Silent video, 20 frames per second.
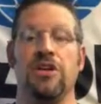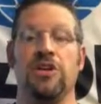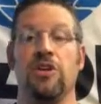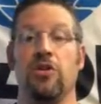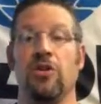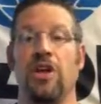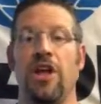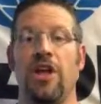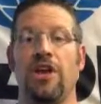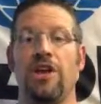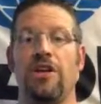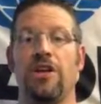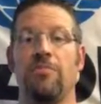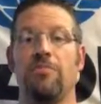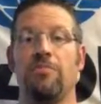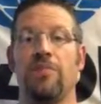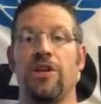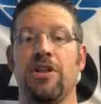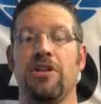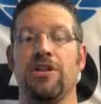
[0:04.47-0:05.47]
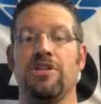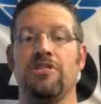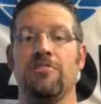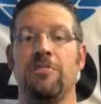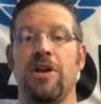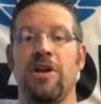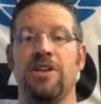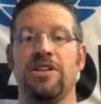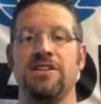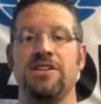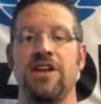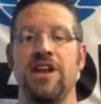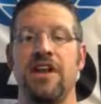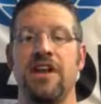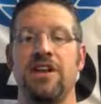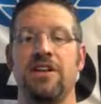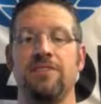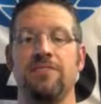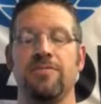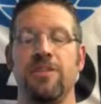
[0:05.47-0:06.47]
located here in Billings,
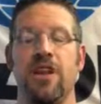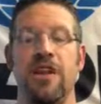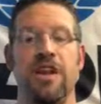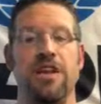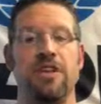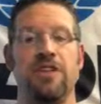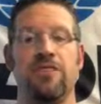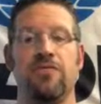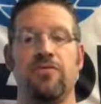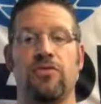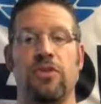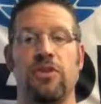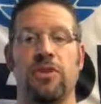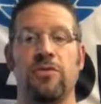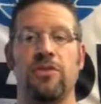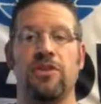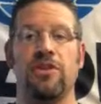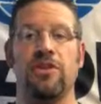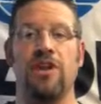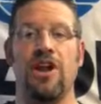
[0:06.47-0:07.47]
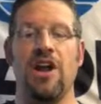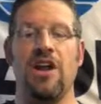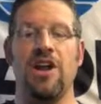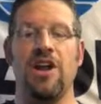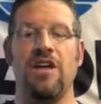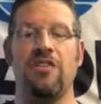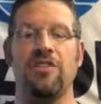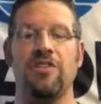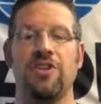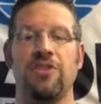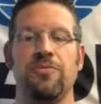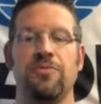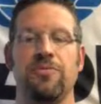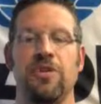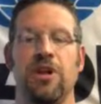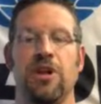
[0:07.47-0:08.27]
Montana at 1841 Grand Avenue.